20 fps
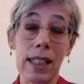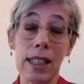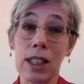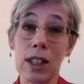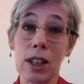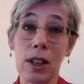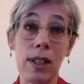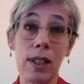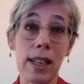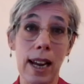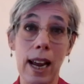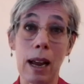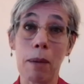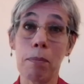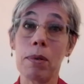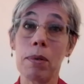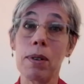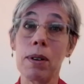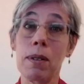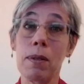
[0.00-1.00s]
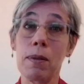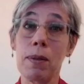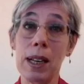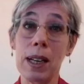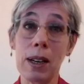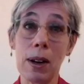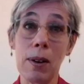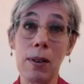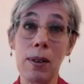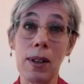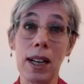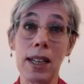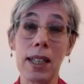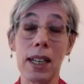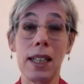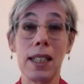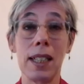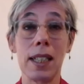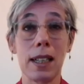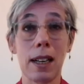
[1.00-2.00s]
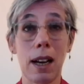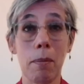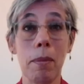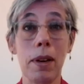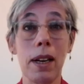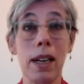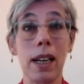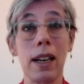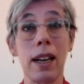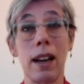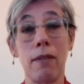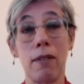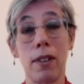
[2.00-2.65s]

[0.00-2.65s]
is going to happen. We know that it's coming.